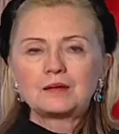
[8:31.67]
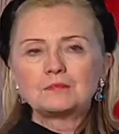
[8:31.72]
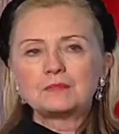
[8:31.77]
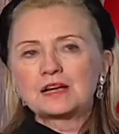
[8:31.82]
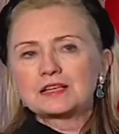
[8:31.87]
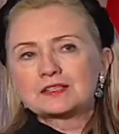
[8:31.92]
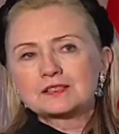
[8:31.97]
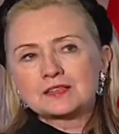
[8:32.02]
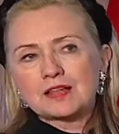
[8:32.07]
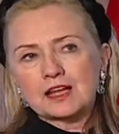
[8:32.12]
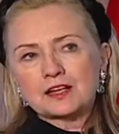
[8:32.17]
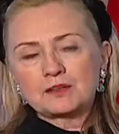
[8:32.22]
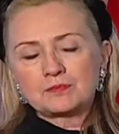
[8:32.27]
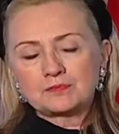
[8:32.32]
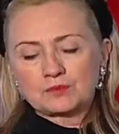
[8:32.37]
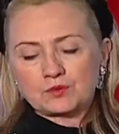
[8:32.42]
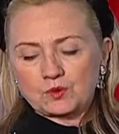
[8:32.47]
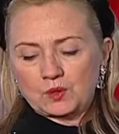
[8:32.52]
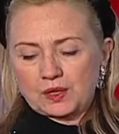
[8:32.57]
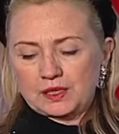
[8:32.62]
My
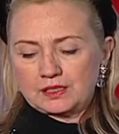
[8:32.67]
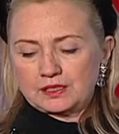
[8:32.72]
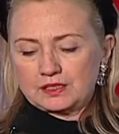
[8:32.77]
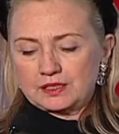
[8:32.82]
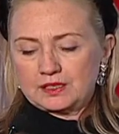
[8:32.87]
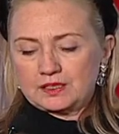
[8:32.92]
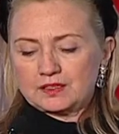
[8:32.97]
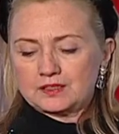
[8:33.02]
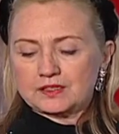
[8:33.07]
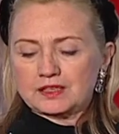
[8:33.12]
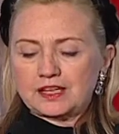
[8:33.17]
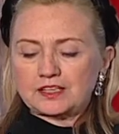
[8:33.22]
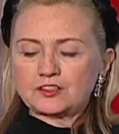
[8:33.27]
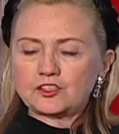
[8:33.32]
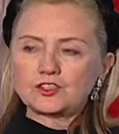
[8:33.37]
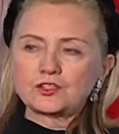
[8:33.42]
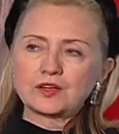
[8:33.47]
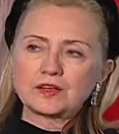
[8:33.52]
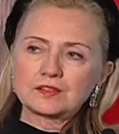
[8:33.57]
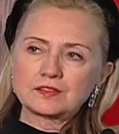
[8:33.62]
second point is
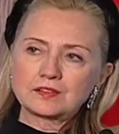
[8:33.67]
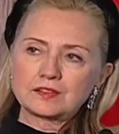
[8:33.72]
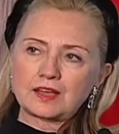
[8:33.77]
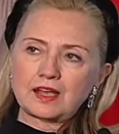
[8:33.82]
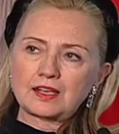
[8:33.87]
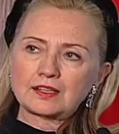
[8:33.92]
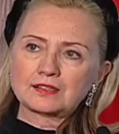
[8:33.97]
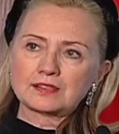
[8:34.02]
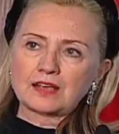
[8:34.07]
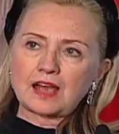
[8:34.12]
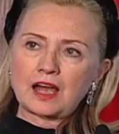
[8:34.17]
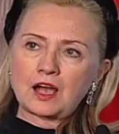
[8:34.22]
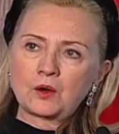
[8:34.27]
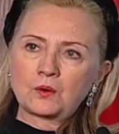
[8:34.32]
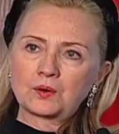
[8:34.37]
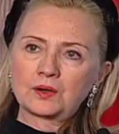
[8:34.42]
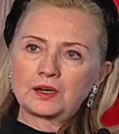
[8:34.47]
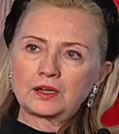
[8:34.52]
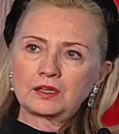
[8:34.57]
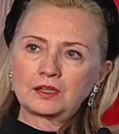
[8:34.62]
that just as
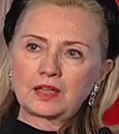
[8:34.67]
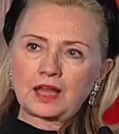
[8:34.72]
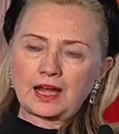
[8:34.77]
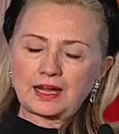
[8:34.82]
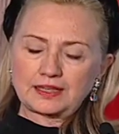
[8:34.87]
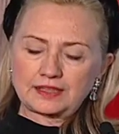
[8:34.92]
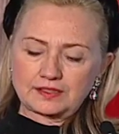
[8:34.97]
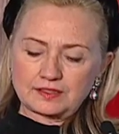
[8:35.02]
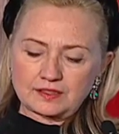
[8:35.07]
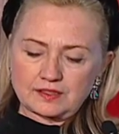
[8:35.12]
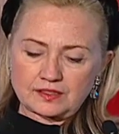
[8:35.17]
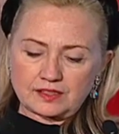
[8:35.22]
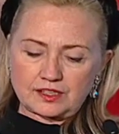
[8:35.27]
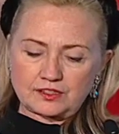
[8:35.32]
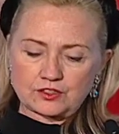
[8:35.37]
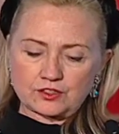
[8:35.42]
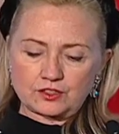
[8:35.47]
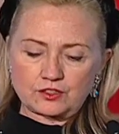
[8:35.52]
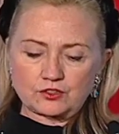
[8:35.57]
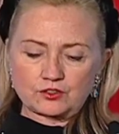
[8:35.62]
our alliance
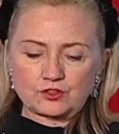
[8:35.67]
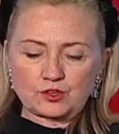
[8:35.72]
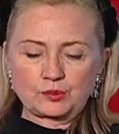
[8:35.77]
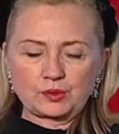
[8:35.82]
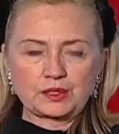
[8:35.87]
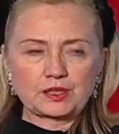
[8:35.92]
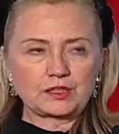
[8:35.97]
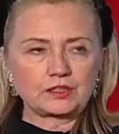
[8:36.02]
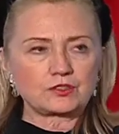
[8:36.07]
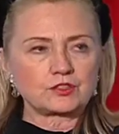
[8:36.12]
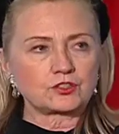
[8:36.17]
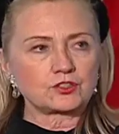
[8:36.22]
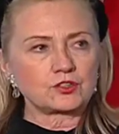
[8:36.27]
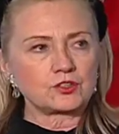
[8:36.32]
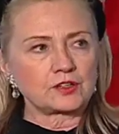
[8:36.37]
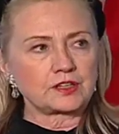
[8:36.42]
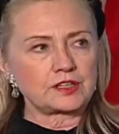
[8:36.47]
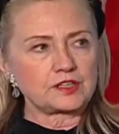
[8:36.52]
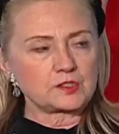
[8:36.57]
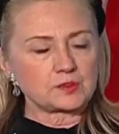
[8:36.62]
has contributed to
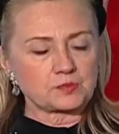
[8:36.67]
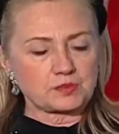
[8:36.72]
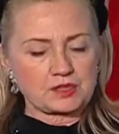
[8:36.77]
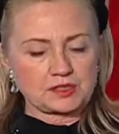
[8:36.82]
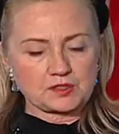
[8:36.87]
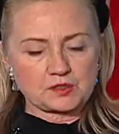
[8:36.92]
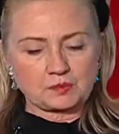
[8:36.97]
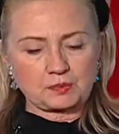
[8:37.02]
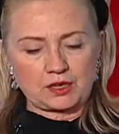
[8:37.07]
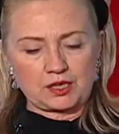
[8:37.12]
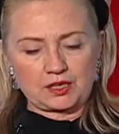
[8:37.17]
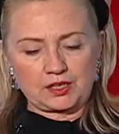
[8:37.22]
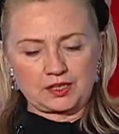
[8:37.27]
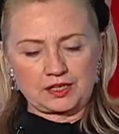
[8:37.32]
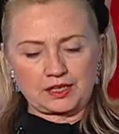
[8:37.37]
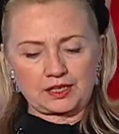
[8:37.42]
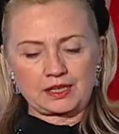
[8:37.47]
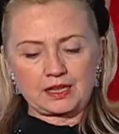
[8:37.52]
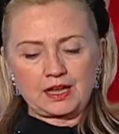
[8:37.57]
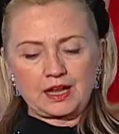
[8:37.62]
Turkey's
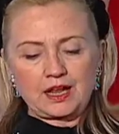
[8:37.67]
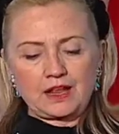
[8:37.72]
prosperity,